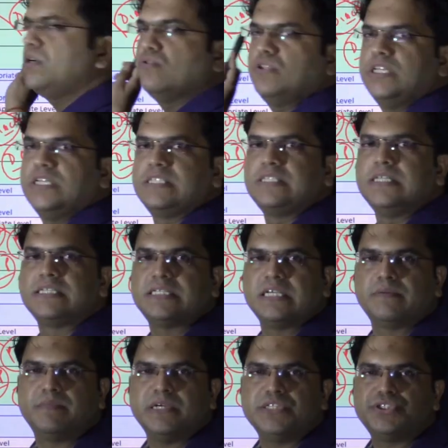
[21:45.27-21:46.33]
to this
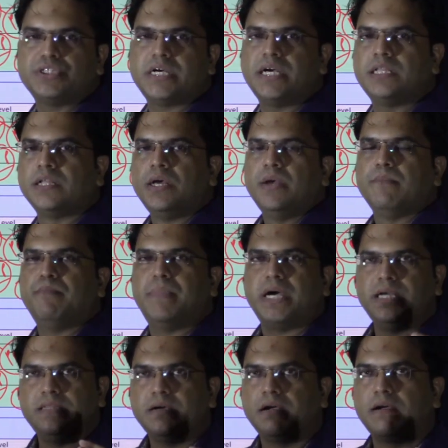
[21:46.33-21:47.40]
district panchayat by
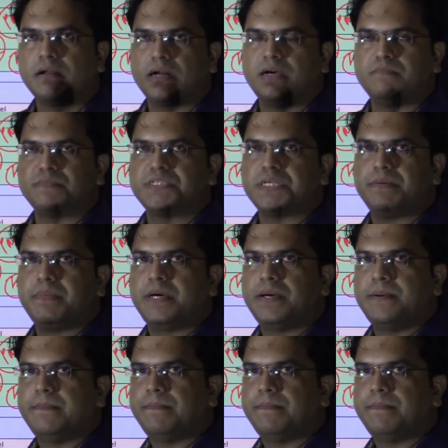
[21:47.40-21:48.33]
the Gram Sabha.